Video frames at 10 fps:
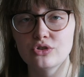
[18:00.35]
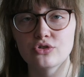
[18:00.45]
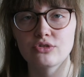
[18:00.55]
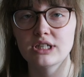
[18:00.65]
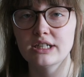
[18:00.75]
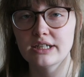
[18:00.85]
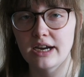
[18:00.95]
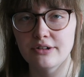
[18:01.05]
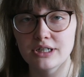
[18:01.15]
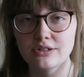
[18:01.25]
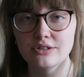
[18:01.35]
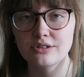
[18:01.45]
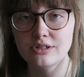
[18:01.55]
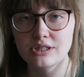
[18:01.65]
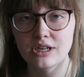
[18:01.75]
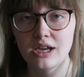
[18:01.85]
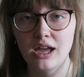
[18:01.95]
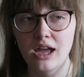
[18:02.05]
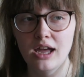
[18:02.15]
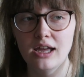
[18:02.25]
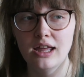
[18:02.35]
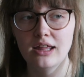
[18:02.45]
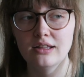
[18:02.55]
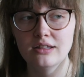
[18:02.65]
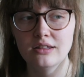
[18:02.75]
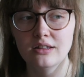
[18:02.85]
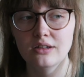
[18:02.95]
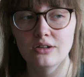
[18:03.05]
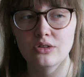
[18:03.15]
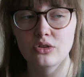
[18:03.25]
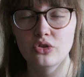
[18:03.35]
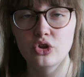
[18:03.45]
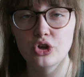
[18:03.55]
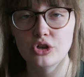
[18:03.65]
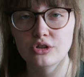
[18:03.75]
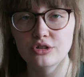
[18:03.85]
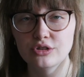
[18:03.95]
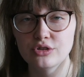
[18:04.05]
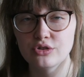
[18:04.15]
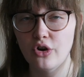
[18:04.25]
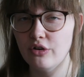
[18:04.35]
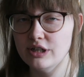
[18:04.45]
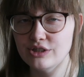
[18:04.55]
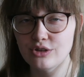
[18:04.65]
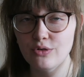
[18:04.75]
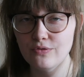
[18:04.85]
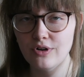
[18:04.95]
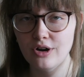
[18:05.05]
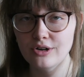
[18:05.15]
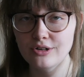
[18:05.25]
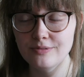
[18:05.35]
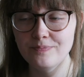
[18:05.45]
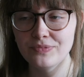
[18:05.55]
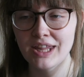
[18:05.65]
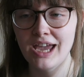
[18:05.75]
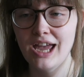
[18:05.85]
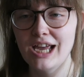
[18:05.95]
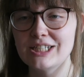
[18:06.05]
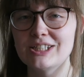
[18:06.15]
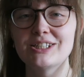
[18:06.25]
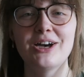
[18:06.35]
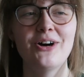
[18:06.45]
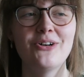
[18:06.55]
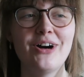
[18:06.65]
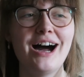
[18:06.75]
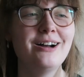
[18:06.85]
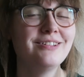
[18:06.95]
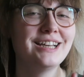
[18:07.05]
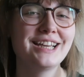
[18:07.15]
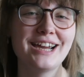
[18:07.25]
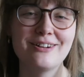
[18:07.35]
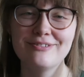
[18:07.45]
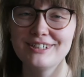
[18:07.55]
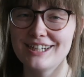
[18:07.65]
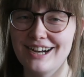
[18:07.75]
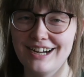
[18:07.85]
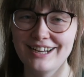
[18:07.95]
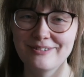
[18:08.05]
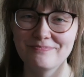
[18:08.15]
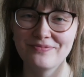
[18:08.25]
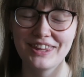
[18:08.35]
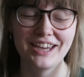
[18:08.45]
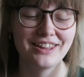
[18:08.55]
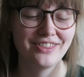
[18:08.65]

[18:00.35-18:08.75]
intriguing characters in the story so far. So unlike every time,